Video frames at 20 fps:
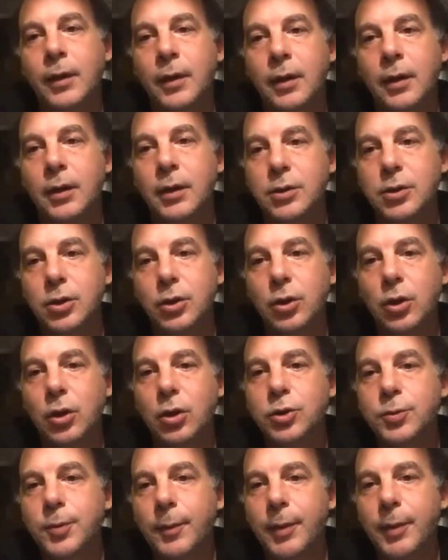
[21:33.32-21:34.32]
So Yorgos
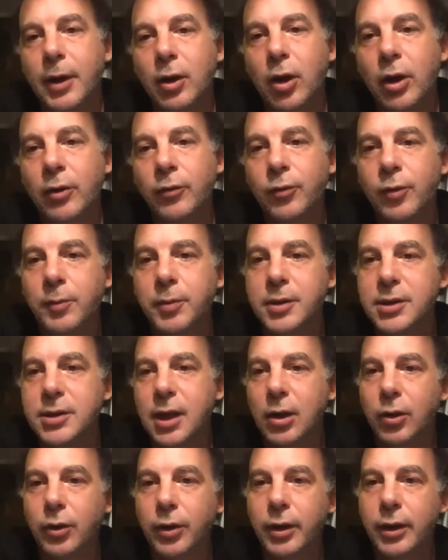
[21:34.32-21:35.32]
Papaioannou from
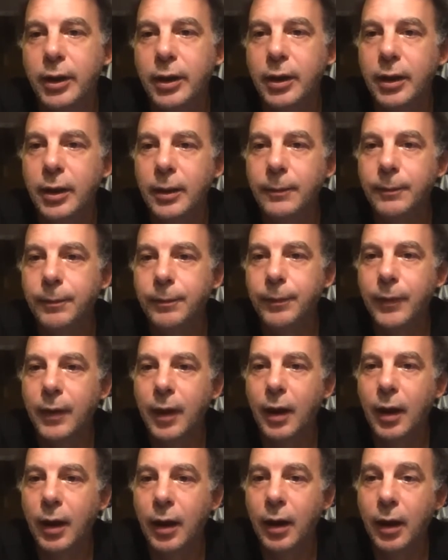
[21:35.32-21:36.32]
Thessaloniki.
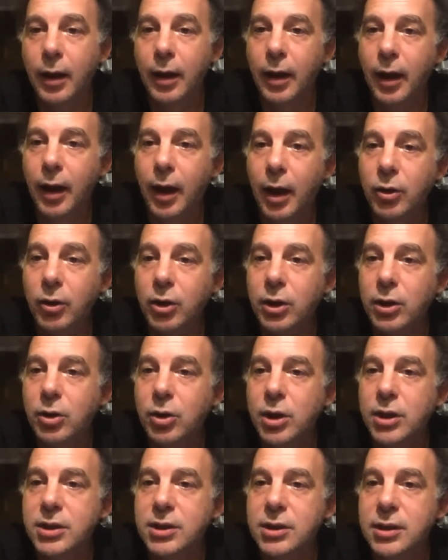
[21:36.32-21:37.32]
How did you
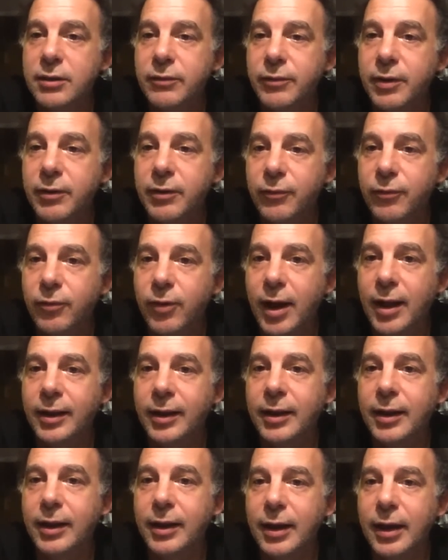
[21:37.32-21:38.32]
achieve the
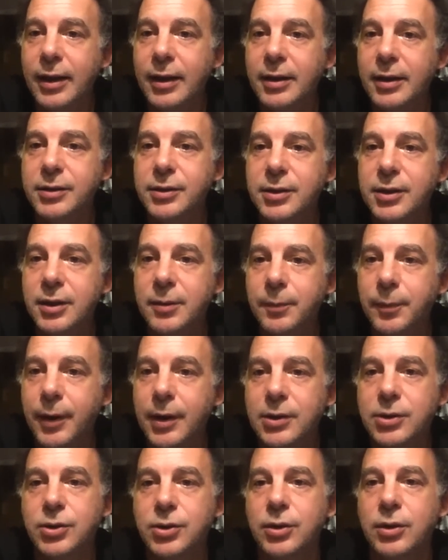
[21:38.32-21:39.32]
frantic energy and
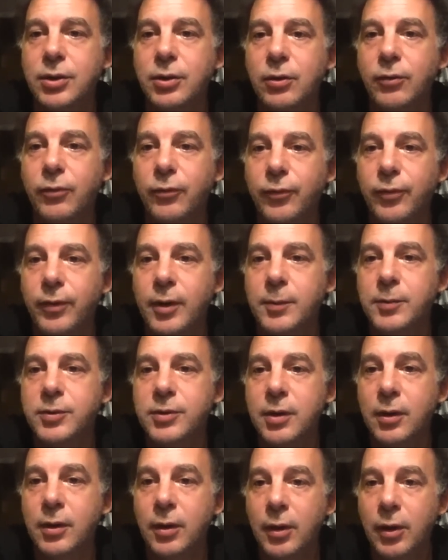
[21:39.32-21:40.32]
passion in your films,
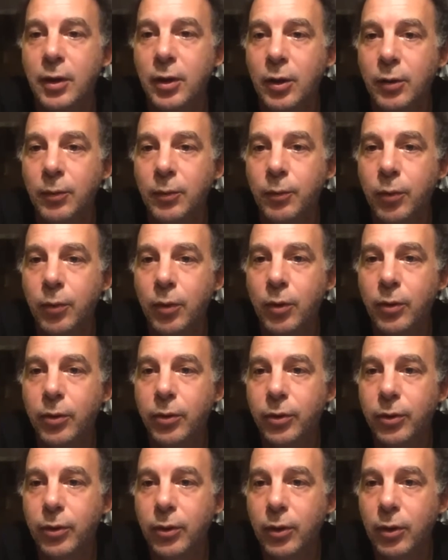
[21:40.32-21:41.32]
both
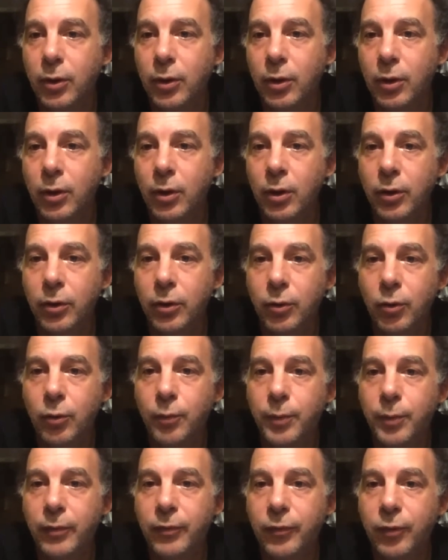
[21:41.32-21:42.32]
through
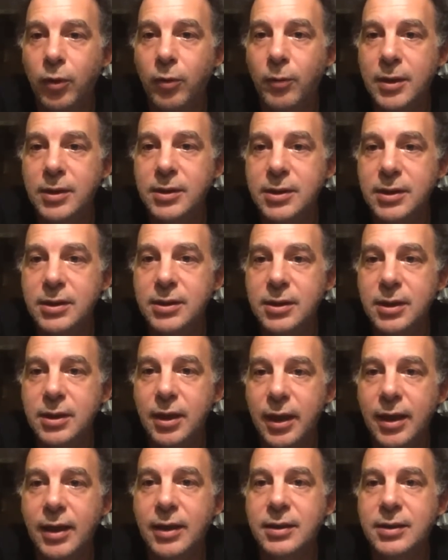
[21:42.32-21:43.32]
performances
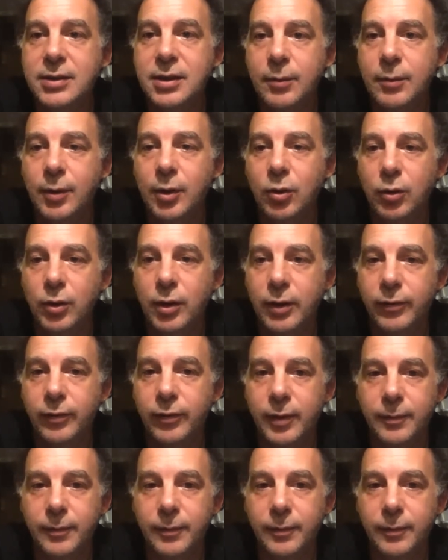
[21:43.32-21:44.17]
and cinematography?